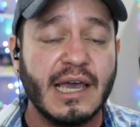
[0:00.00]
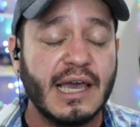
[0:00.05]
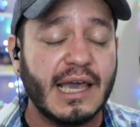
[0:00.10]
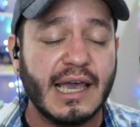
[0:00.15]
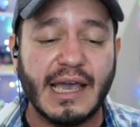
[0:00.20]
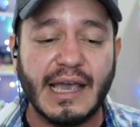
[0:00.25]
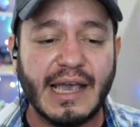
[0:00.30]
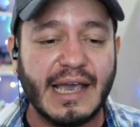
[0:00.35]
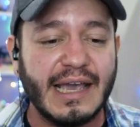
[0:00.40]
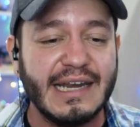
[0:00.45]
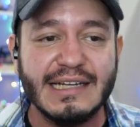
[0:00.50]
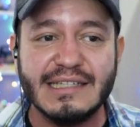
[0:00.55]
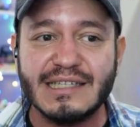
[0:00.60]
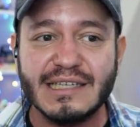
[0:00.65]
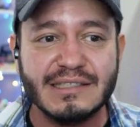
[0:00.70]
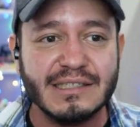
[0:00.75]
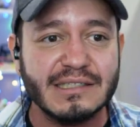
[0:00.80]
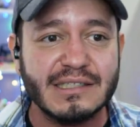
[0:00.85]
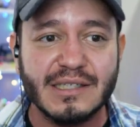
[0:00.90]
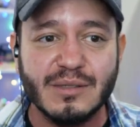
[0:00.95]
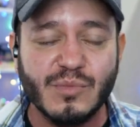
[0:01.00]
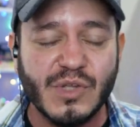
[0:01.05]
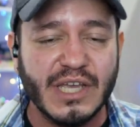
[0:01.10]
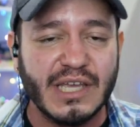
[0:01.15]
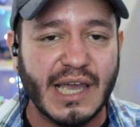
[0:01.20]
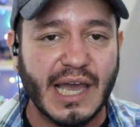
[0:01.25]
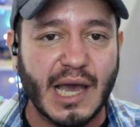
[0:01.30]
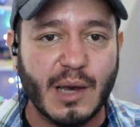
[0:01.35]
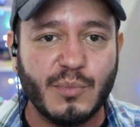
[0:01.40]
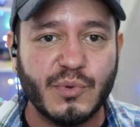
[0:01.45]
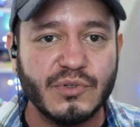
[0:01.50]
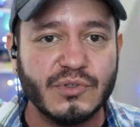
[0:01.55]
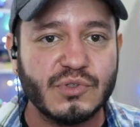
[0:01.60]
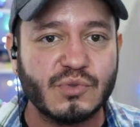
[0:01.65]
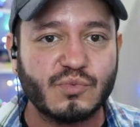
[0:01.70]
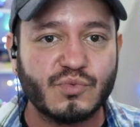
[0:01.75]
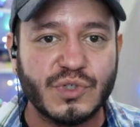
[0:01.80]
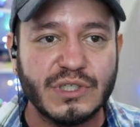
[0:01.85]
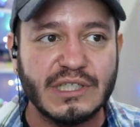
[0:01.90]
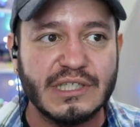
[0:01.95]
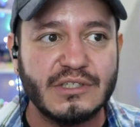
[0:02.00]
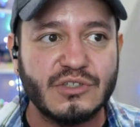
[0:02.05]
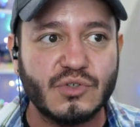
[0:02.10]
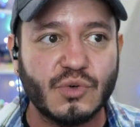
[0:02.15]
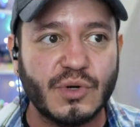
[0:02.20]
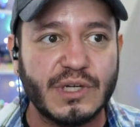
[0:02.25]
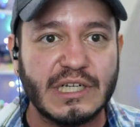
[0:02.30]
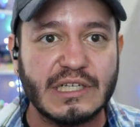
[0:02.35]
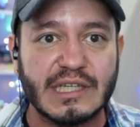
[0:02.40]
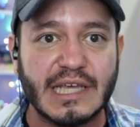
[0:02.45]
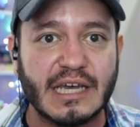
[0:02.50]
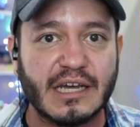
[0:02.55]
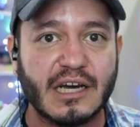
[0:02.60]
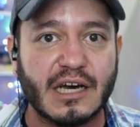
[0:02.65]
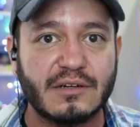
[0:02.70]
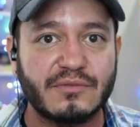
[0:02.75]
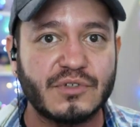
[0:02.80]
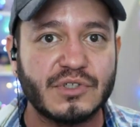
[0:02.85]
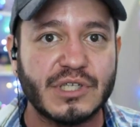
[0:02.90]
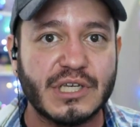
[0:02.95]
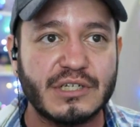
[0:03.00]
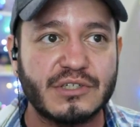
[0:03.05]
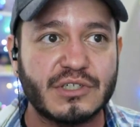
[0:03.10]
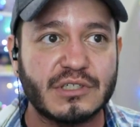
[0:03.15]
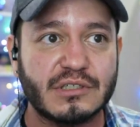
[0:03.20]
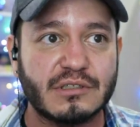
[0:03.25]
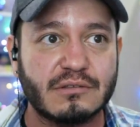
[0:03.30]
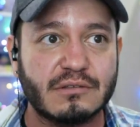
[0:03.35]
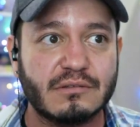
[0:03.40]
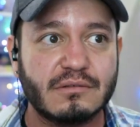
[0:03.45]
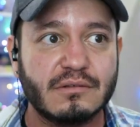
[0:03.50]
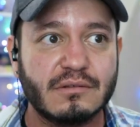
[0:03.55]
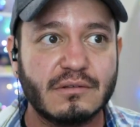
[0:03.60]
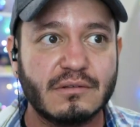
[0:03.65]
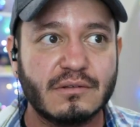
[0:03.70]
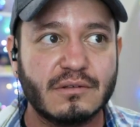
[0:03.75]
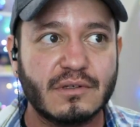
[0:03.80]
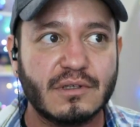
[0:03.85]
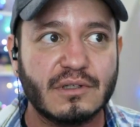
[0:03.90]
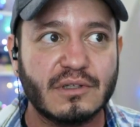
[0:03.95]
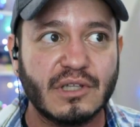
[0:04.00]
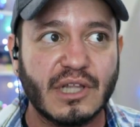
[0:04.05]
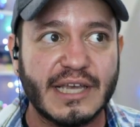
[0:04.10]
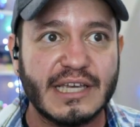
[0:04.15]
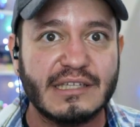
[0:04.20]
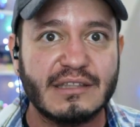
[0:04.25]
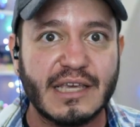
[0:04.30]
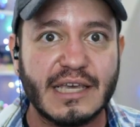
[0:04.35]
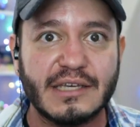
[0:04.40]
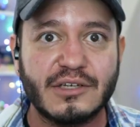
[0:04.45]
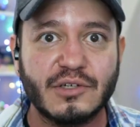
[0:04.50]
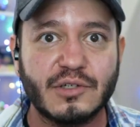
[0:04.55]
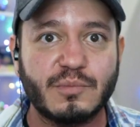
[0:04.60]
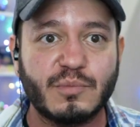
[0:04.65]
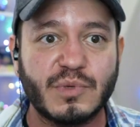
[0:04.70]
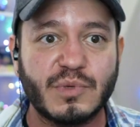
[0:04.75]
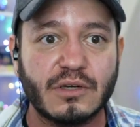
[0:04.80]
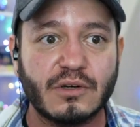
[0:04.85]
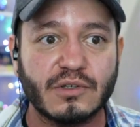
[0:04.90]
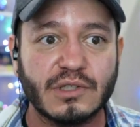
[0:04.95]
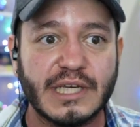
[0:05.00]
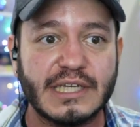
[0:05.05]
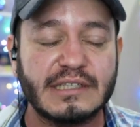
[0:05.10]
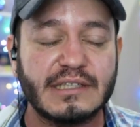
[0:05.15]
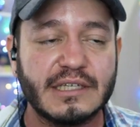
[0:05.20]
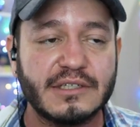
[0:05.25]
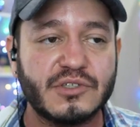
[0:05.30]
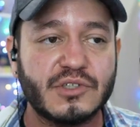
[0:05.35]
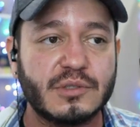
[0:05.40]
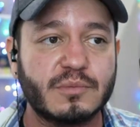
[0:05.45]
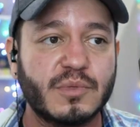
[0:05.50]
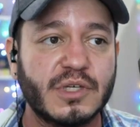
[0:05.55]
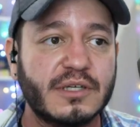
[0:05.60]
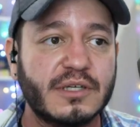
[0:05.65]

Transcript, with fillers: And it doesn't seem like Apple's really joining that conversation like they could be or like they should be.